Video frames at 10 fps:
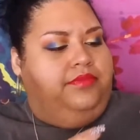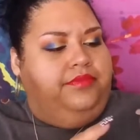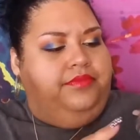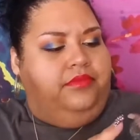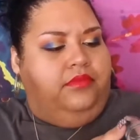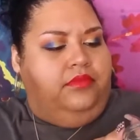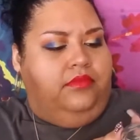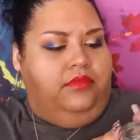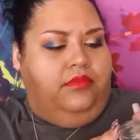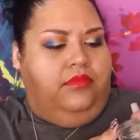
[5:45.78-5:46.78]

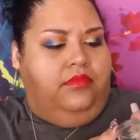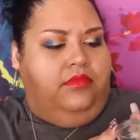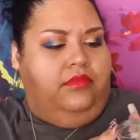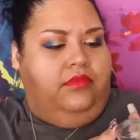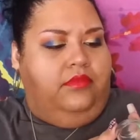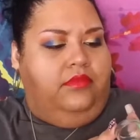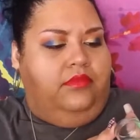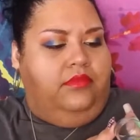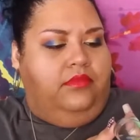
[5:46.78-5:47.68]
Nobody speaks.